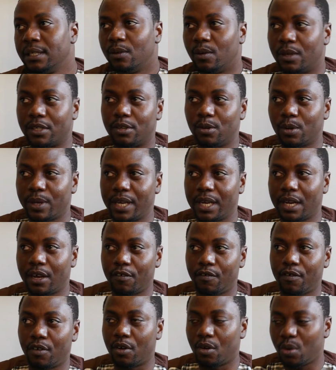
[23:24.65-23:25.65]
was looking
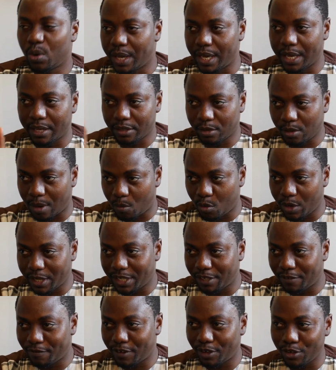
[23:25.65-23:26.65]
out for, okay, so I'm
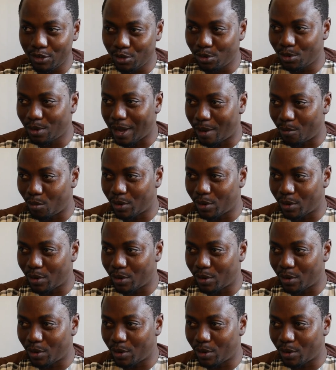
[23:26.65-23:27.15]
waiting for you.